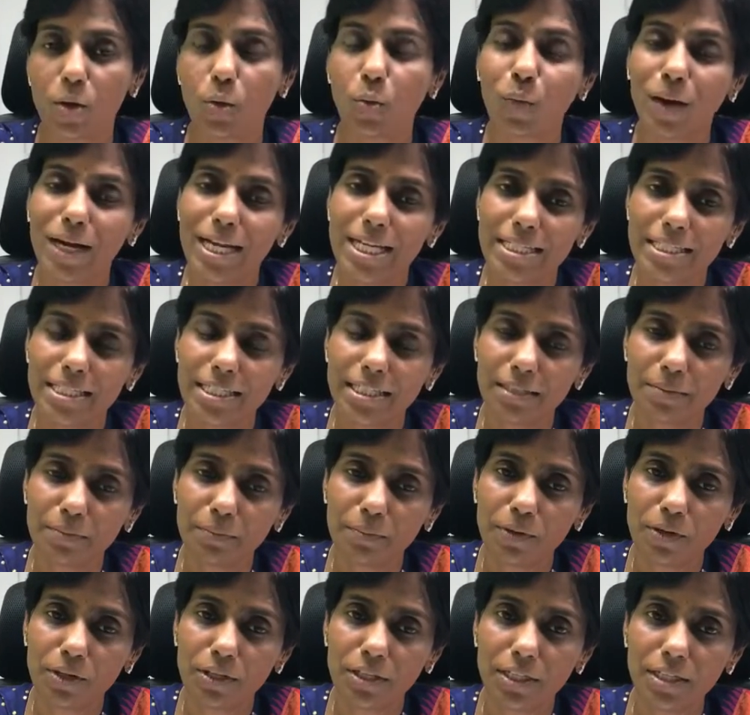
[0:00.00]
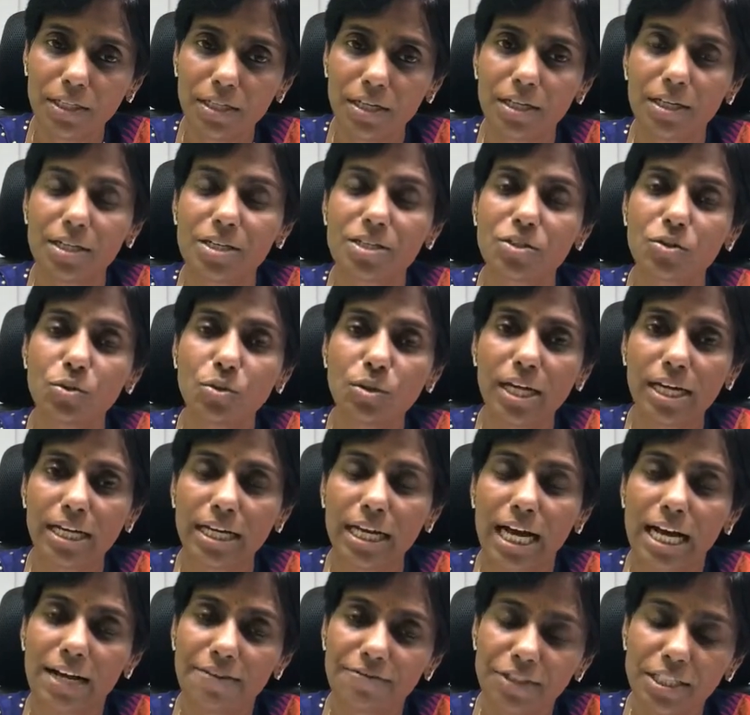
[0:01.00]
Why is it important? So that
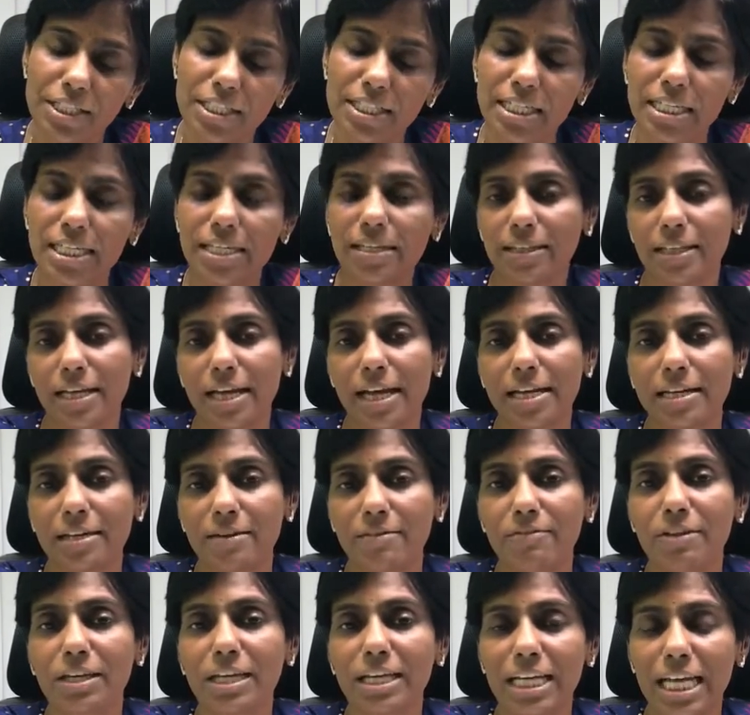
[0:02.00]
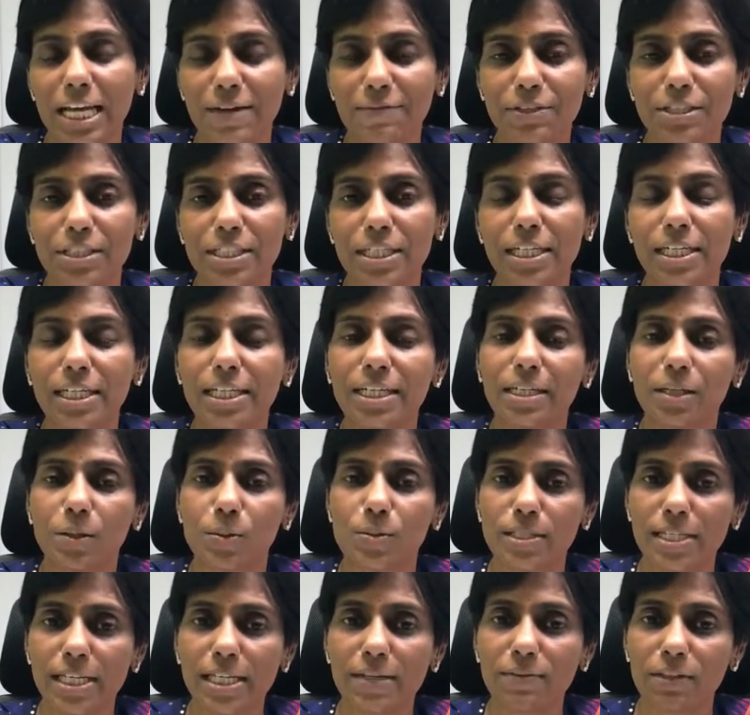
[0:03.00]
after seeing that, we can have a genetic
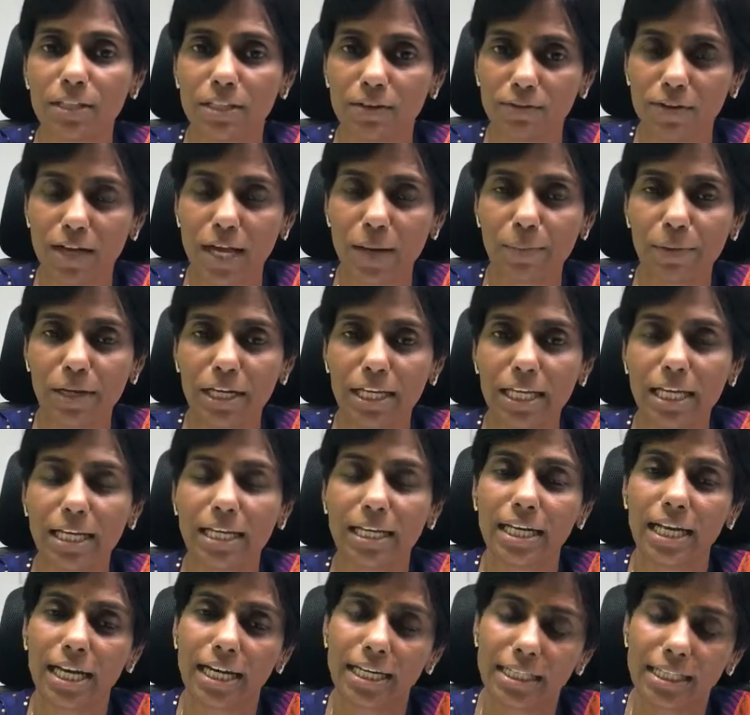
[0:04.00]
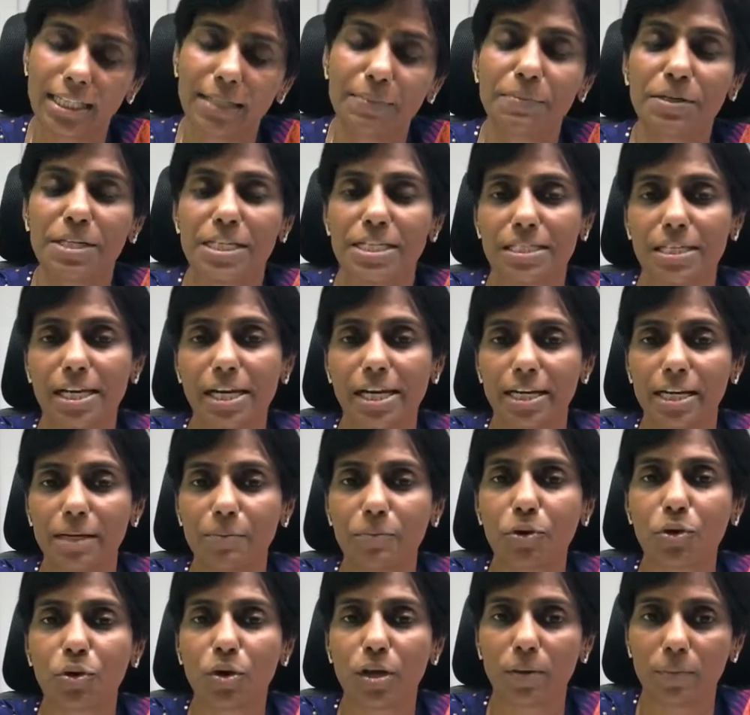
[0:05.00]
counseling with the family and let them decide
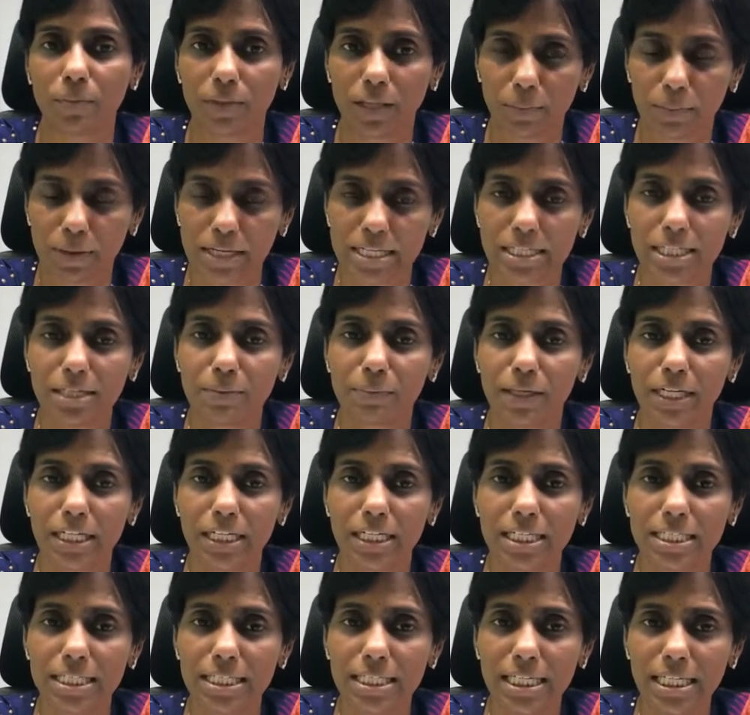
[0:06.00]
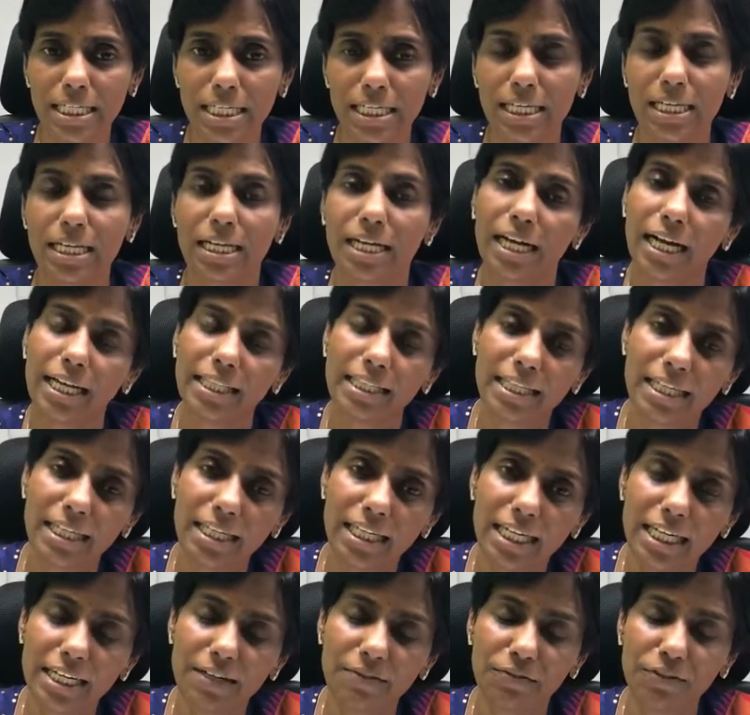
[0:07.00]
about the present pregnancy and the
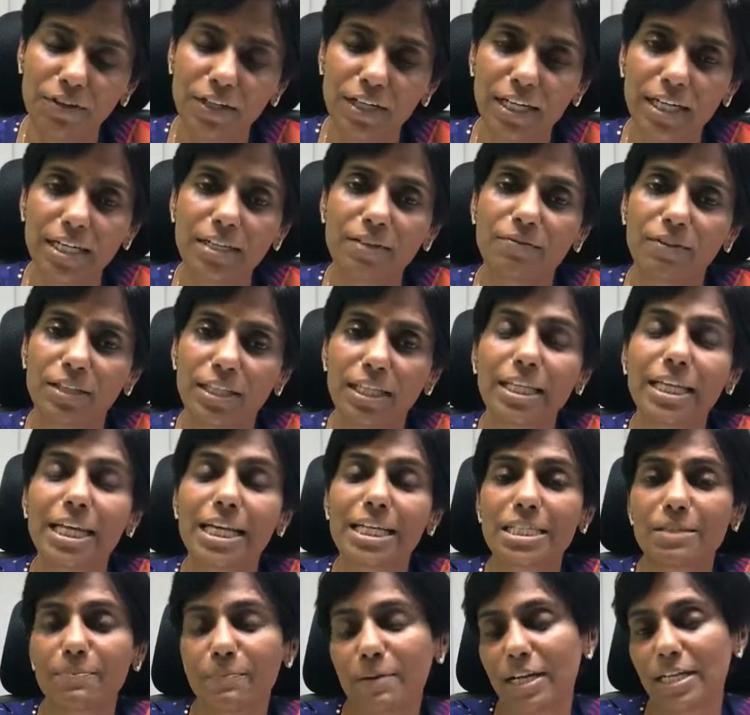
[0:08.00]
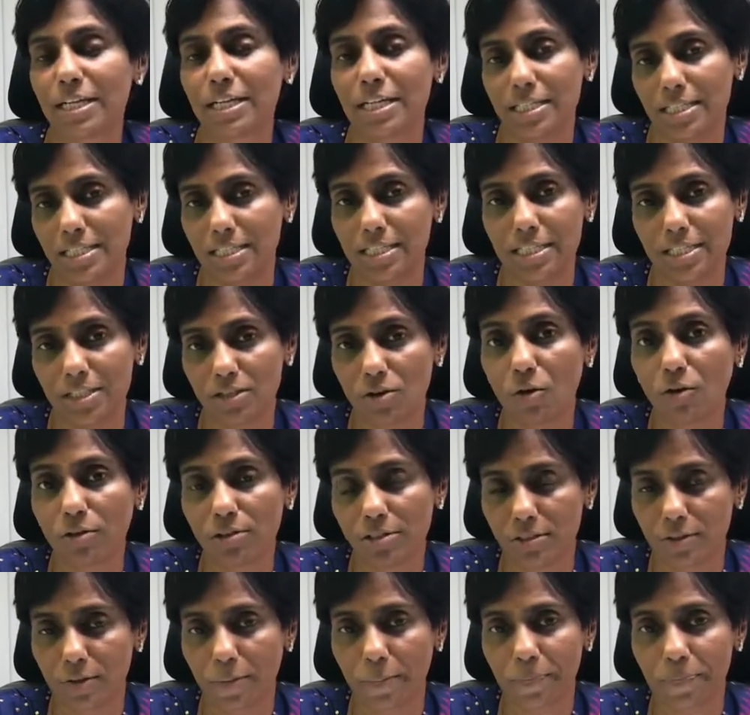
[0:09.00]
need for it for the next pregnancies
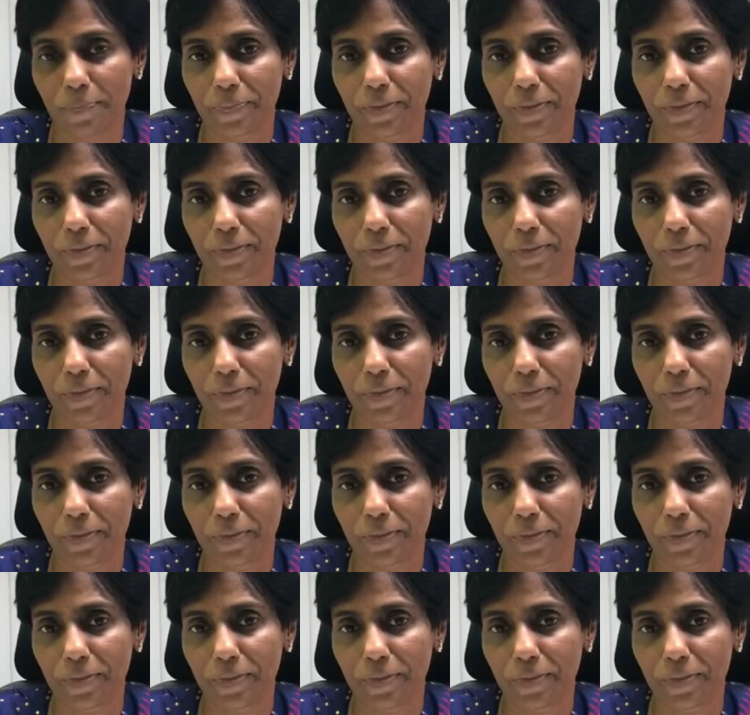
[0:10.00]
also.